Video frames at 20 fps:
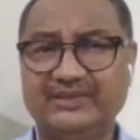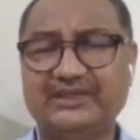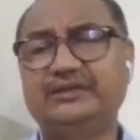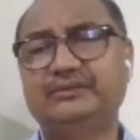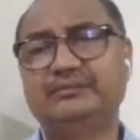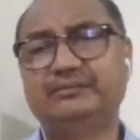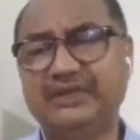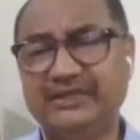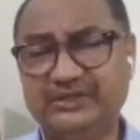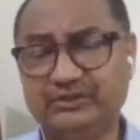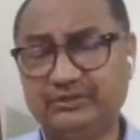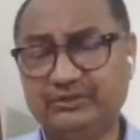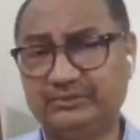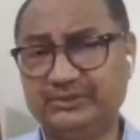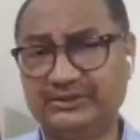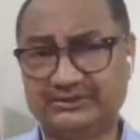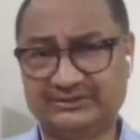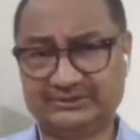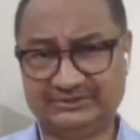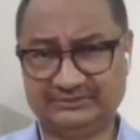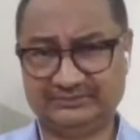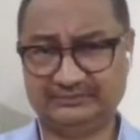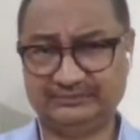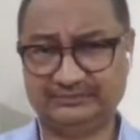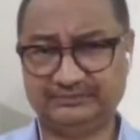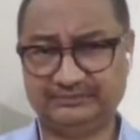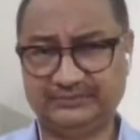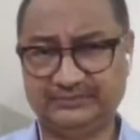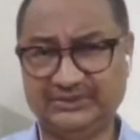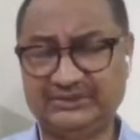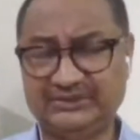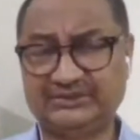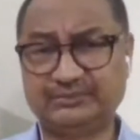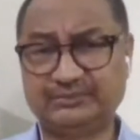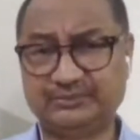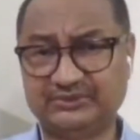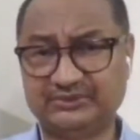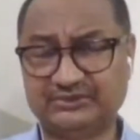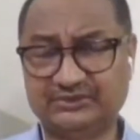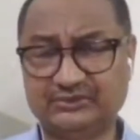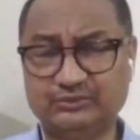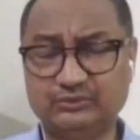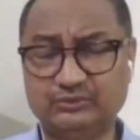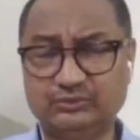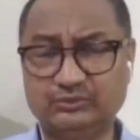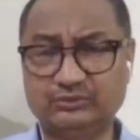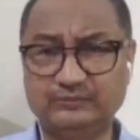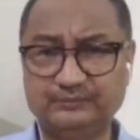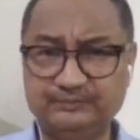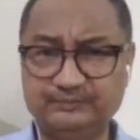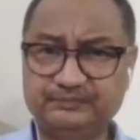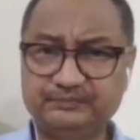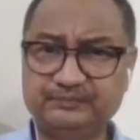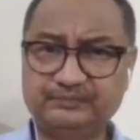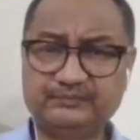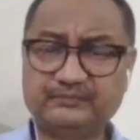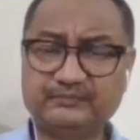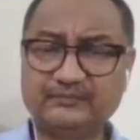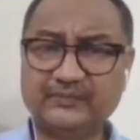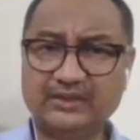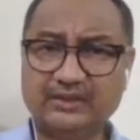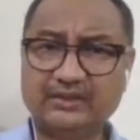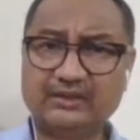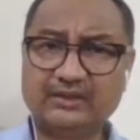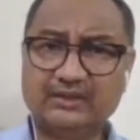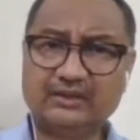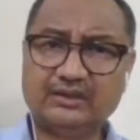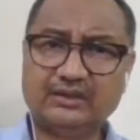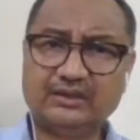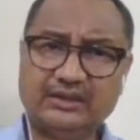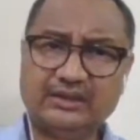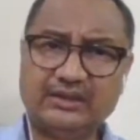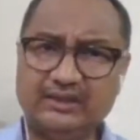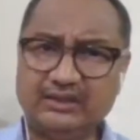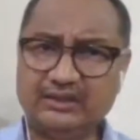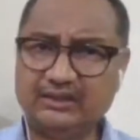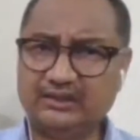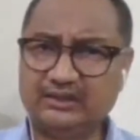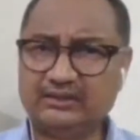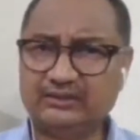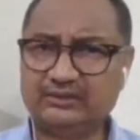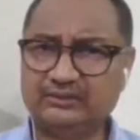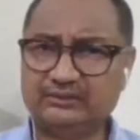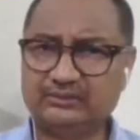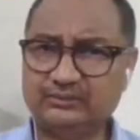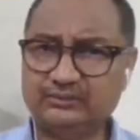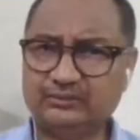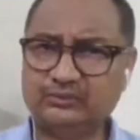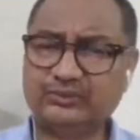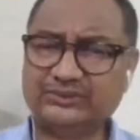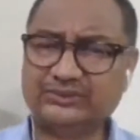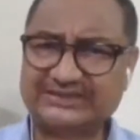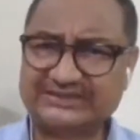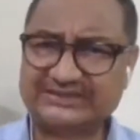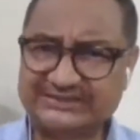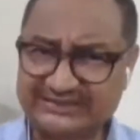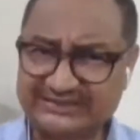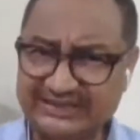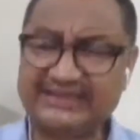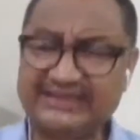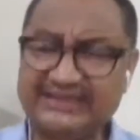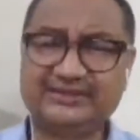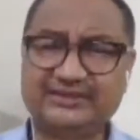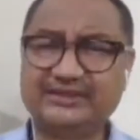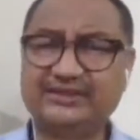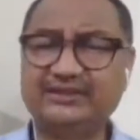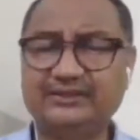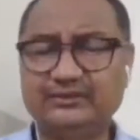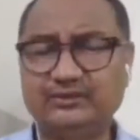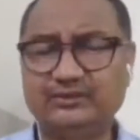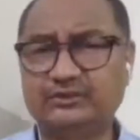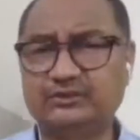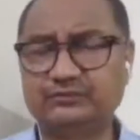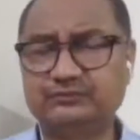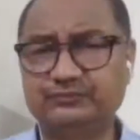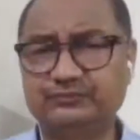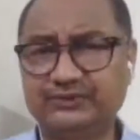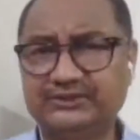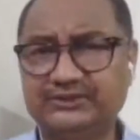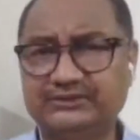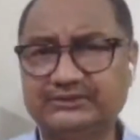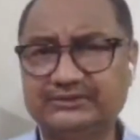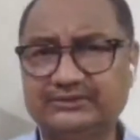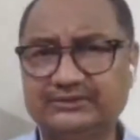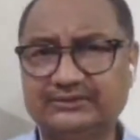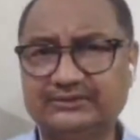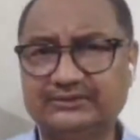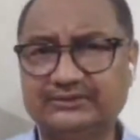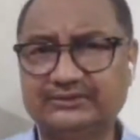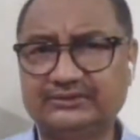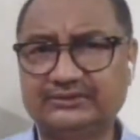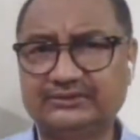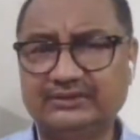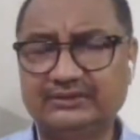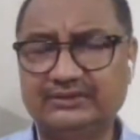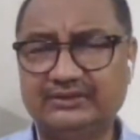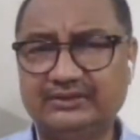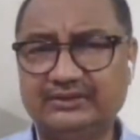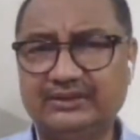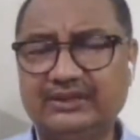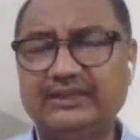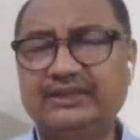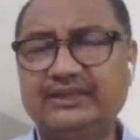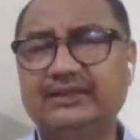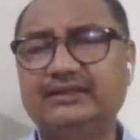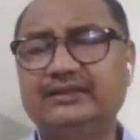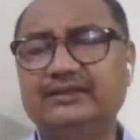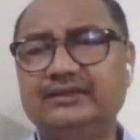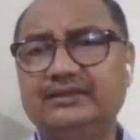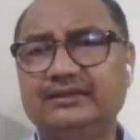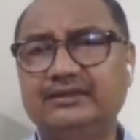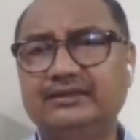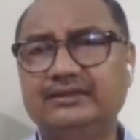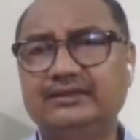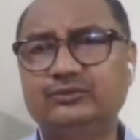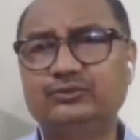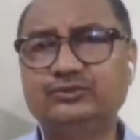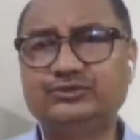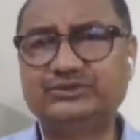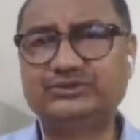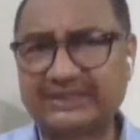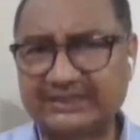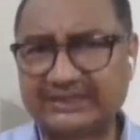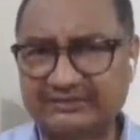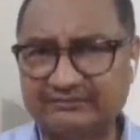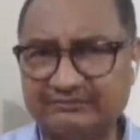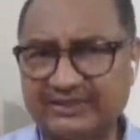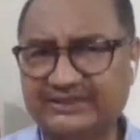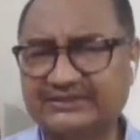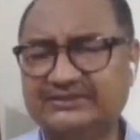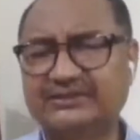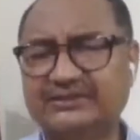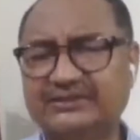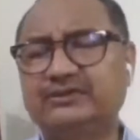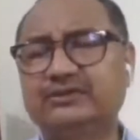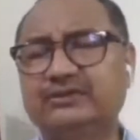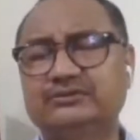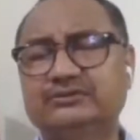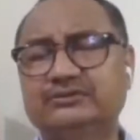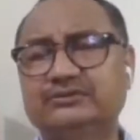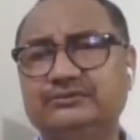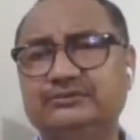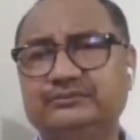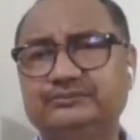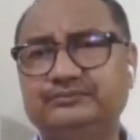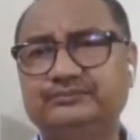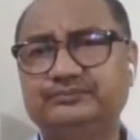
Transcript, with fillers: than many of us. He's a person who, uh, who was a saint in, in a lot of ways and uh, who sacrificed a lot,